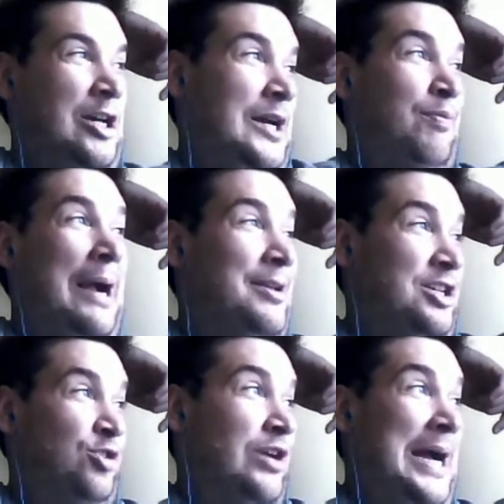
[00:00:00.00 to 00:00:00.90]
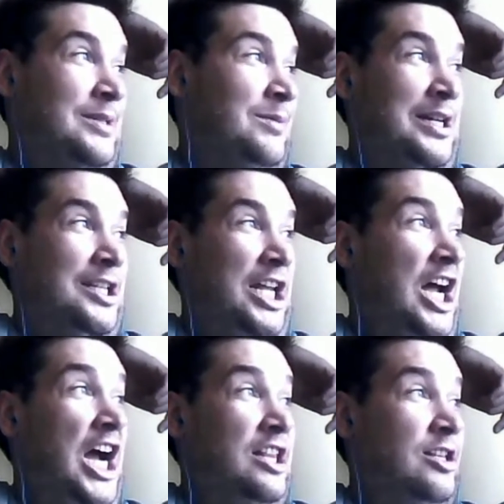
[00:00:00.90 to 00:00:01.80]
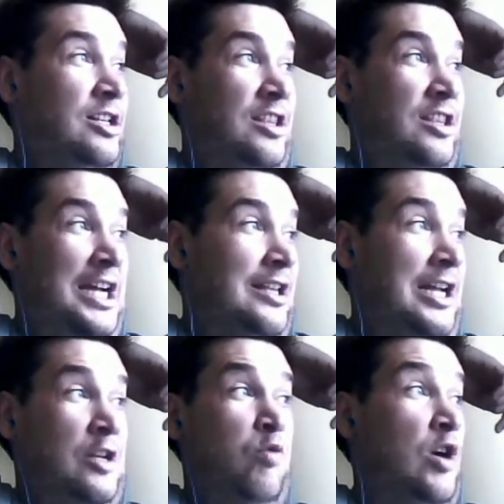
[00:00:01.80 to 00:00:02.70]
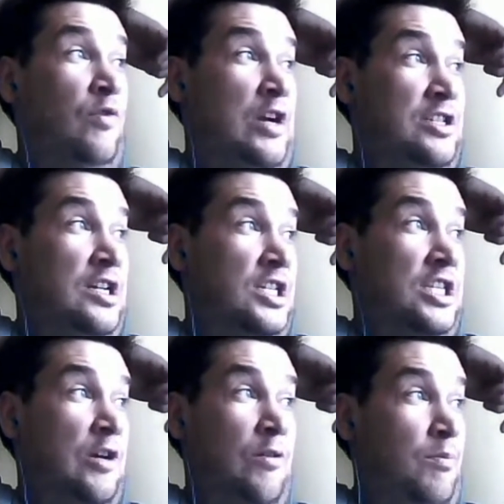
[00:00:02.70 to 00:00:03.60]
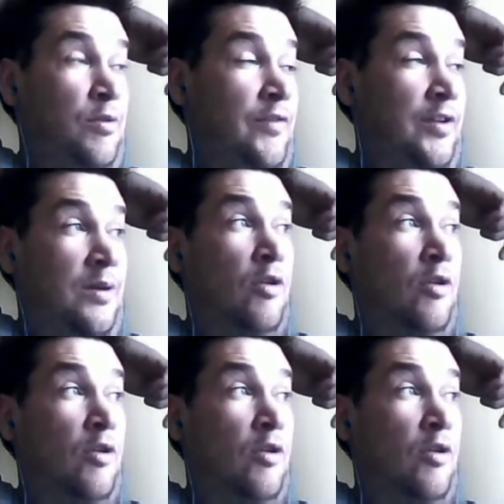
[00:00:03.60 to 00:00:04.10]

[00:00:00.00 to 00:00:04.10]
could have probably just dropped them on like an island that had like 12 residents, though, and proving your